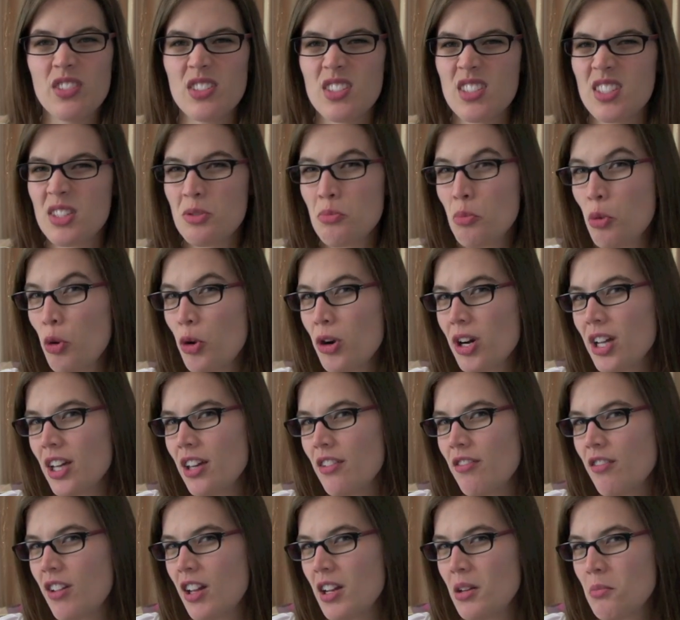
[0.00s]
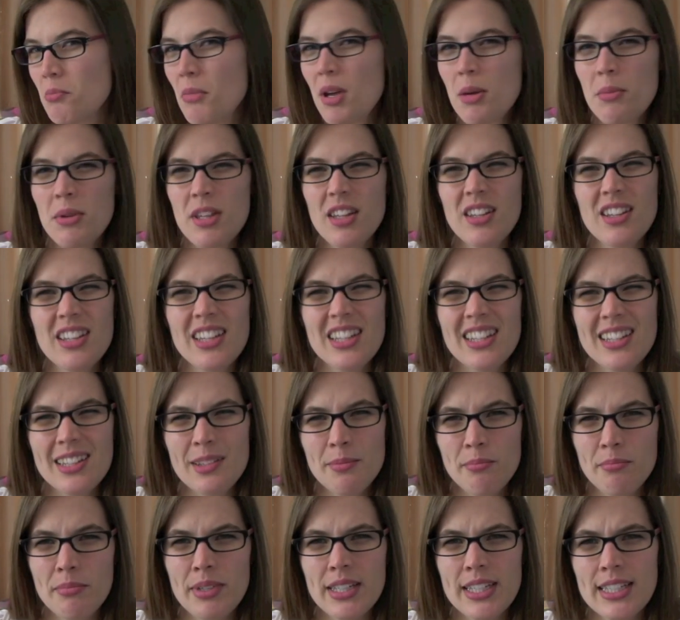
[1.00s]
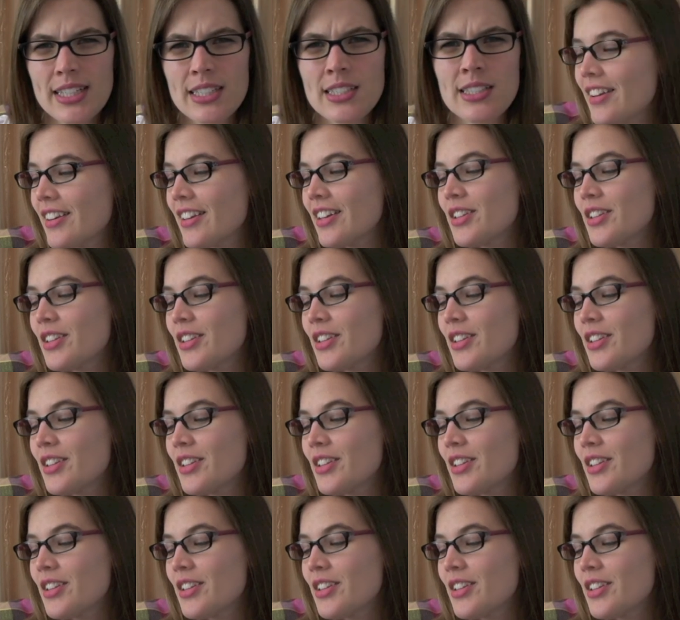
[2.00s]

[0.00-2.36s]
sporting event, maybe the Olympics.